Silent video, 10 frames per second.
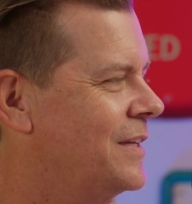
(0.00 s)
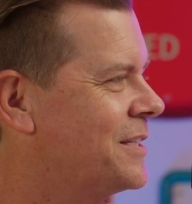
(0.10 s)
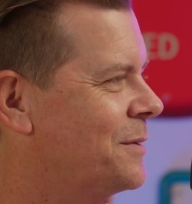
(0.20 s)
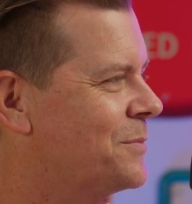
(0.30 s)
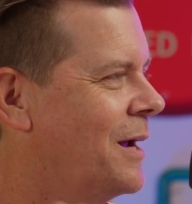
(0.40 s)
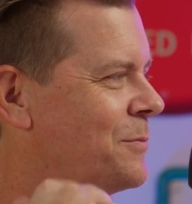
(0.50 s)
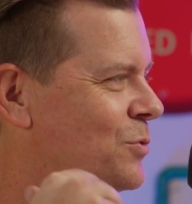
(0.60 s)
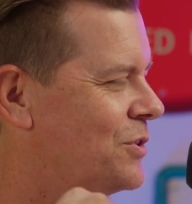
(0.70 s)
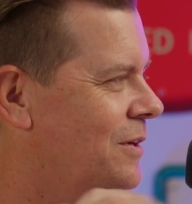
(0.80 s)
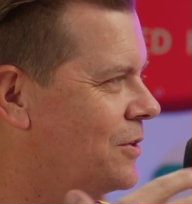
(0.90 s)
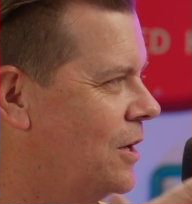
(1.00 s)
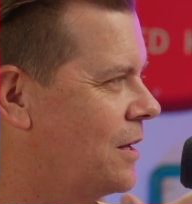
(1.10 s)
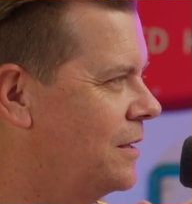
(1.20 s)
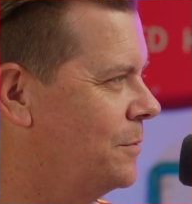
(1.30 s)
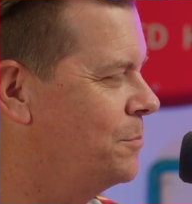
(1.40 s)
Sometimes we start
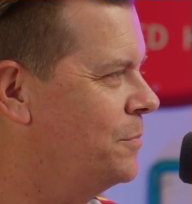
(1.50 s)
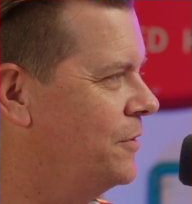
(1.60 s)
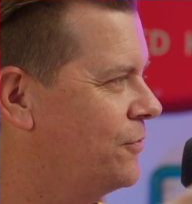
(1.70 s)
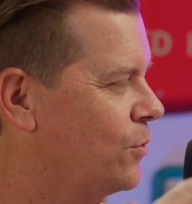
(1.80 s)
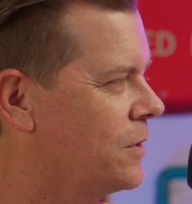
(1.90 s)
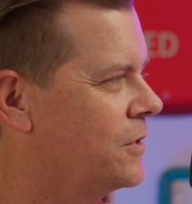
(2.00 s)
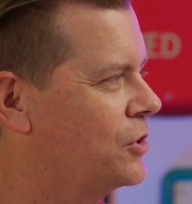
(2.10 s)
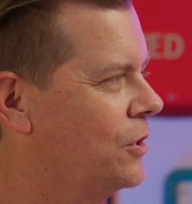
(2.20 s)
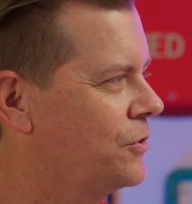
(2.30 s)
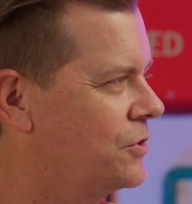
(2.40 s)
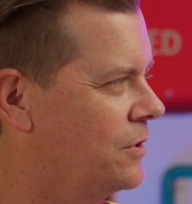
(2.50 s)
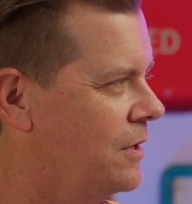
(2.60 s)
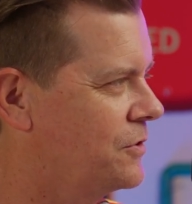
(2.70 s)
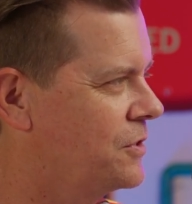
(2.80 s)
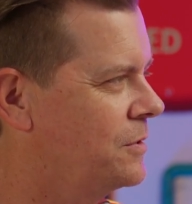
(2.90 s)
talking before the show
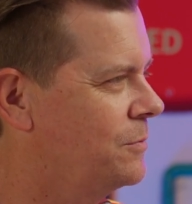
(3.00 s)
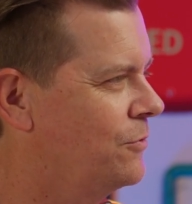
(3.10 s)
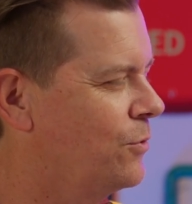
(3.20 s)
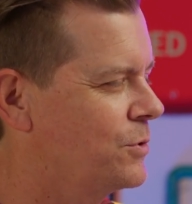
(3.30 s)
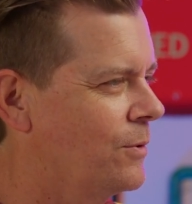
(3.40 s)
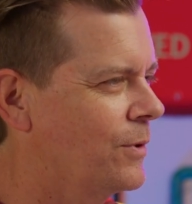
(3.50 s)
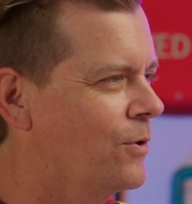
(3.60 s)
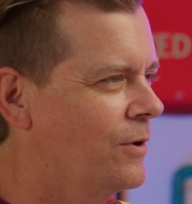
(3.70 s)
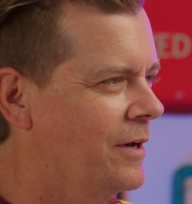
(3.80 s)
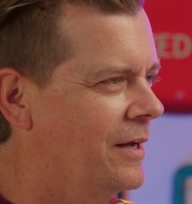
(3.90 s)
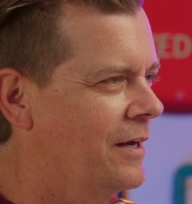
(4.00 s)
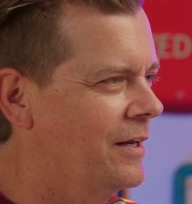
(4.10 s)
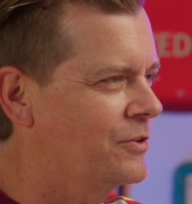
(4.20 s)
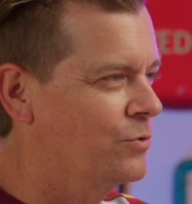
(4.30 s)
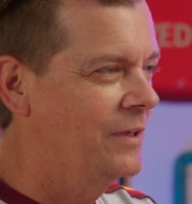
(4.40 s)
starts, before we start recording, and it gets